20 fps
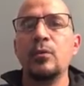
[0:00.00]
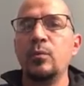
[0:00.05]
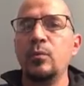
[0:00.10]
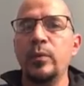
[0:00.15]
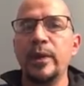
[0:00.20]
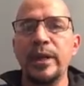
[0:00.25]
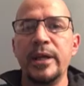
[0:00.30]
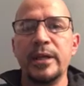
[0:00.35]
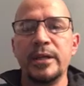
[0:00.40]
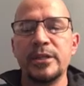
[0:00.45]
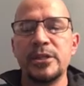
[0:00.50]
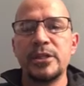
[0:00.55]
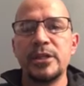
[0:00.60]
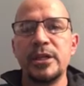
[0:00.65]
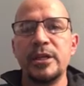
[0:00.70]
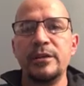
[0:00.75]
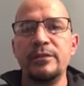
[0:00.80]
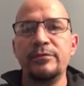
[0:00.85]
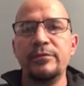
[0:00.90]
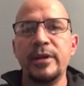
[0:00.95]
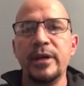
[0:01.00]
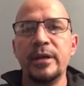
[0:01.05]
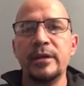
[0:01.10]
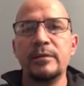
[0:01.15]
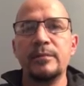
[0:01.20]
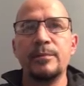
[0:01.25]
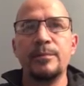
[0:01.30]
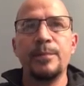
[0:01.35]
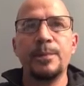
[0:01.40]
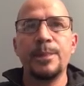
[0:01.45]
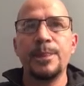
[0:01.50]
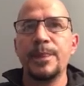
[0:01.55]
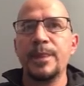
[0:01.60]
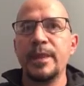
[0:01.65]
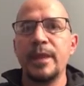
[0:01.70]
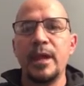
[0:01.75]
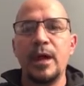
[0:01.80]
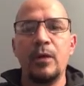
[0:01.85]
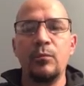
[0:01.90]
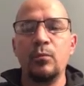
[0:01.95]
we achieve it
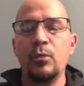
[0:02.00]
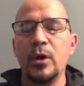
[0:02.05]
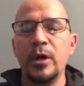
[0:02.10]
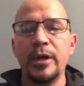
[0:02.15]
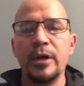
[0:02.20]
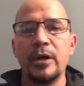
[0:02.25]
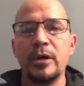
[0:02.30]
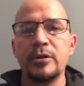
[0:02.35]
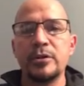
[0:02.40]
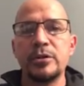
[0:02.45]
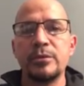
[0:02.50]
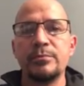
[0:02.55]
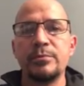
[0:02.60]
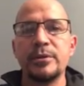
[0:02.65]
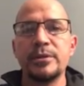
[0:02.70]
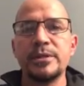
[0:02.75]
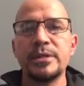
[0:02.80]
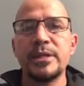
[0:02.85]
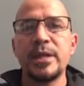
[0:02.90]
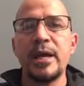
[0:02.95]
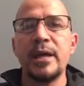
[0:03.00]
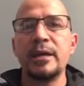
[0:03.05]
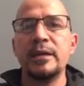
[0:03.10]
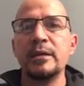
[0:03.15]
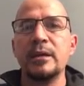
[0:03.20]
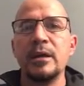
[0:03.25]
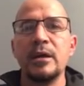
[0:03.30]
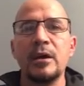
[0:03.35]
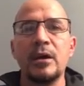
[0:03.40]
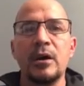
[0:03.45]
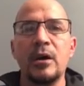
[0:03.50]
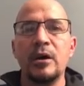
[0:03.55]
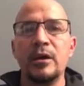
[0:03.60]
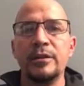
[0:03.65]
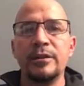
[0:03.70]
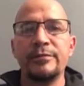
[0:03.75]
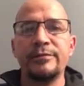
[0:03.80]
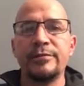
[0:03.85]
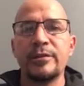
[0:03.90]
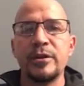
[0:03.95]
100%
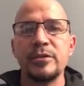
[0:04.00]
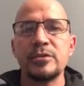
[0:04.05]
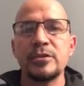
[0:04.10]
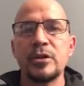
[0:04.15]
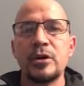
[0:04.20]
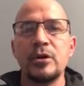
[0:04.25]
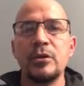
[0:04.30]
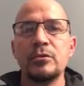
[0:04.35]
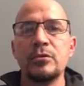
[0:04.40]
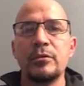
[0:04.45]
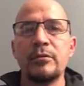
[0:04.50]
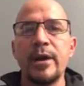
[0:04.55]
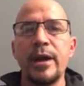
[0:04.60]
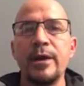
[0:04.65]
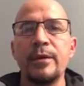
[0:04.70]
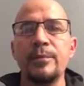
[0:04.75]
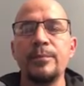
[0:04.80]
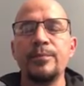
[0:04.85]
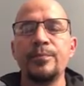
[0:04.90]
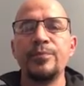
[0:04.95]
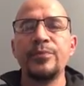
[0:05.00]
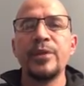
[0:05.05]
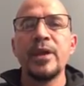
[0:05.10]
on the first go-around.